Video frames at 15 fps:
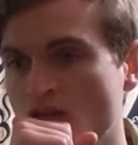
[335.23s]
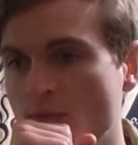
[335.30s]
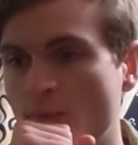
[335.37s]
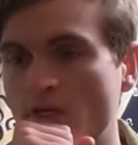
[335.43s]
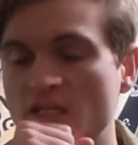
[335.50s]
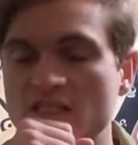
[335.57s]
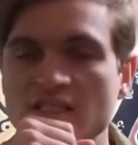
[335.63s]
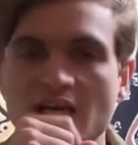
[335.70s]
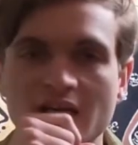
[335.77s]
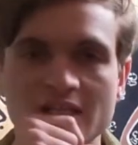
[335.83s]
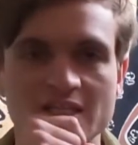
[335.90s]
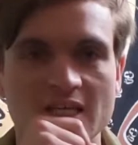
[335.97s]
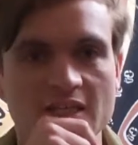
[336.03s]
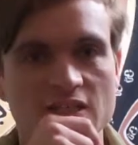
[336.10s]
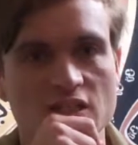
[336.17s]
But it's not a
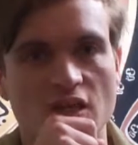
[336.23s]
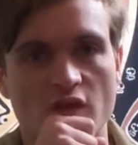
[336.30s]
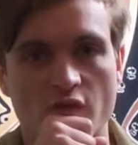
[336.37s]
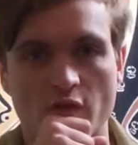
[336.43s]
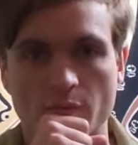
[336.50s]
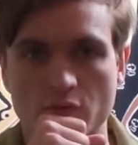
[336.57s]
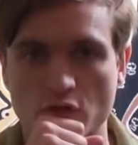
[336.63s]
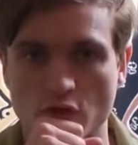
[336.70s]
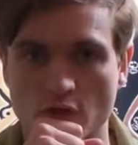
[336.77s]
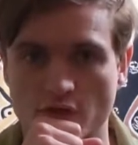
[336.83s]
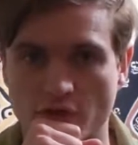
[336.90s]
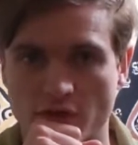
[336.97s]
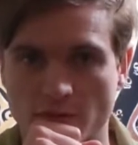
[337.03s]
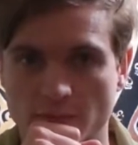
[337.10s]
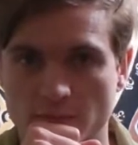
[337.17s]
sense of
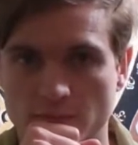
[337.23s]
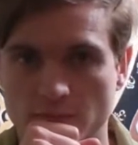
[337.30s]
observing.